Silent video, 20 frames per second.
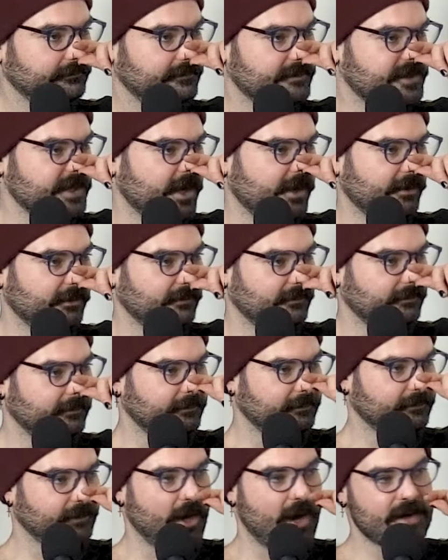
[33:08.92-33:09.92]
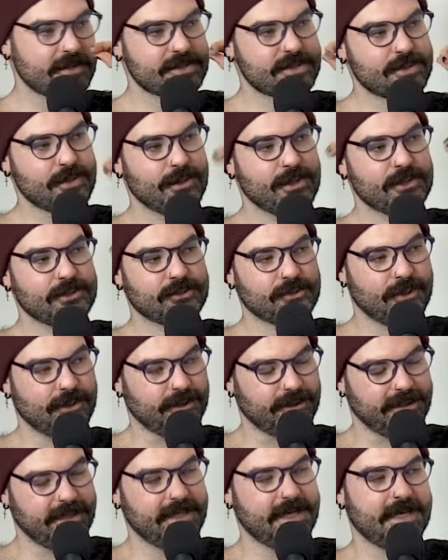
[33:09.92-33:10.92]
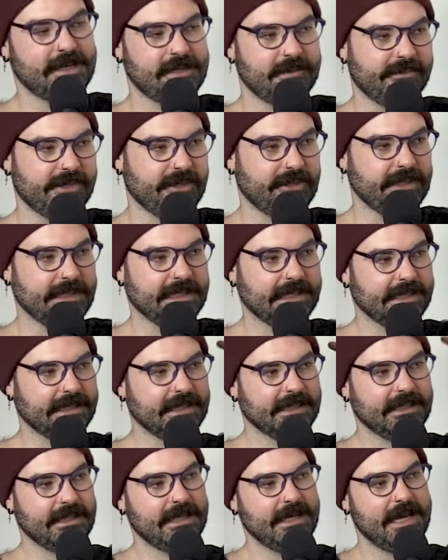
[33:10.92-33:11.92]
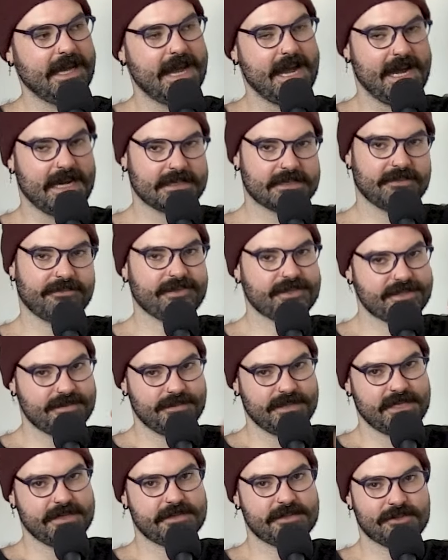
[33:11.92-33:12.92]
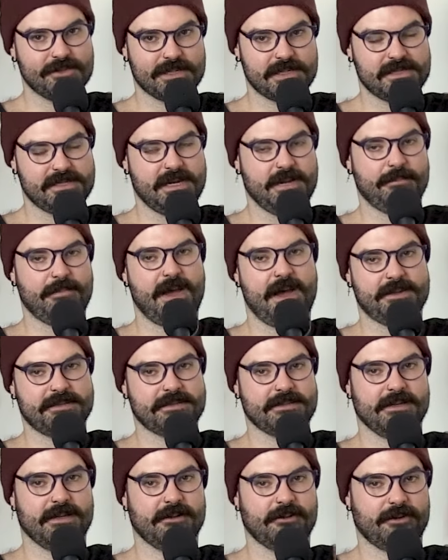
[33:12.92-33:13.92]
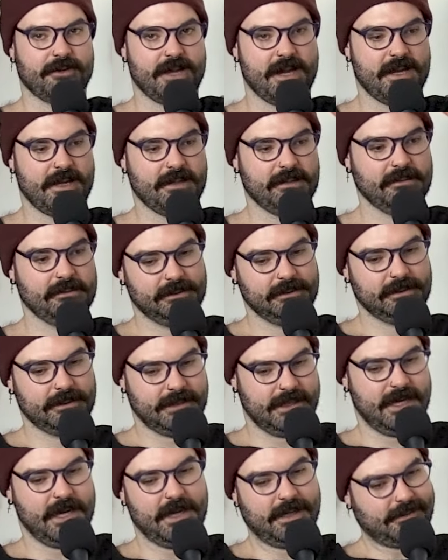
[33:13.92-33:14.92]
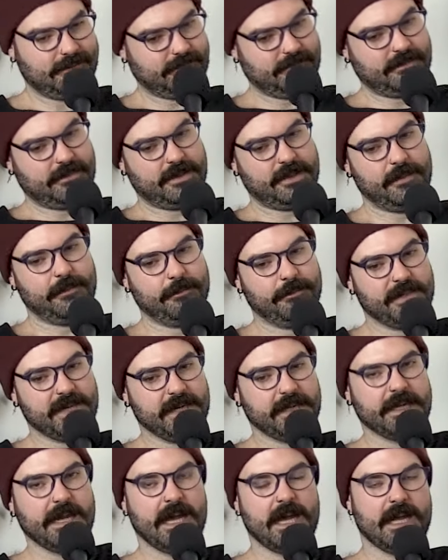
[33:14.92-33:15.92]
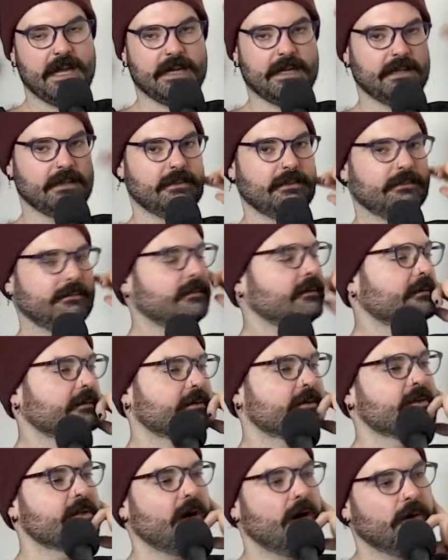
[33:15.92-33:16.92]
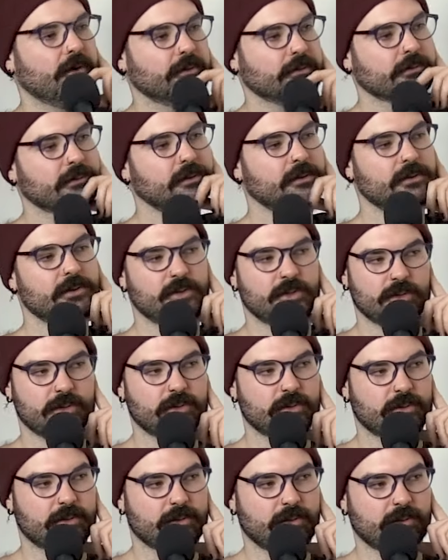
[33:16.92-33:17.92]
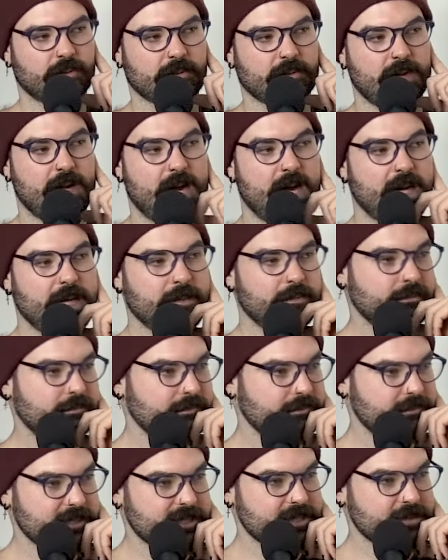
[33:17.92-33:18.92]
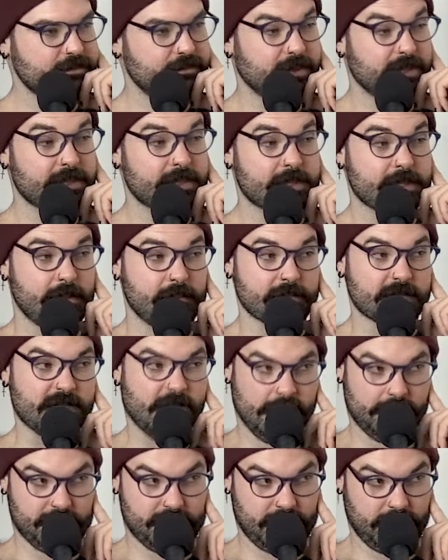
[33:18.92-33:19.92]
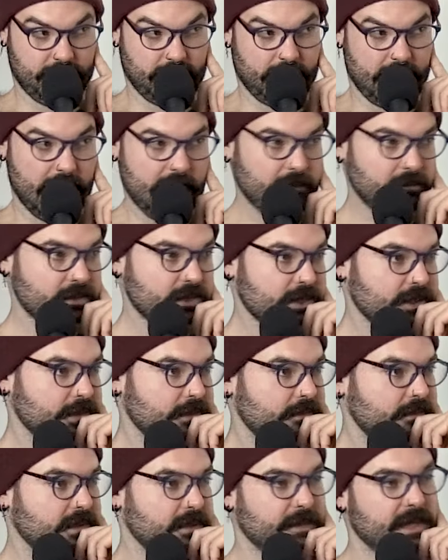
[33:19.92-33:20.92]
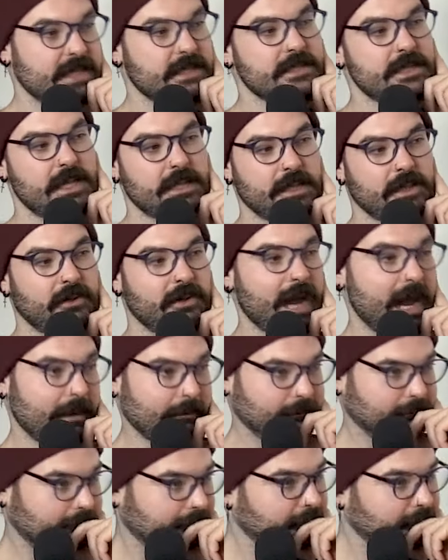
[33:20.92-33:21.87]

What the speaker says: So long story short, lean on community. Activism needs to extend past the internet. Be gay. Don't do crimes, but sometimes do crimes. Depends on the crime.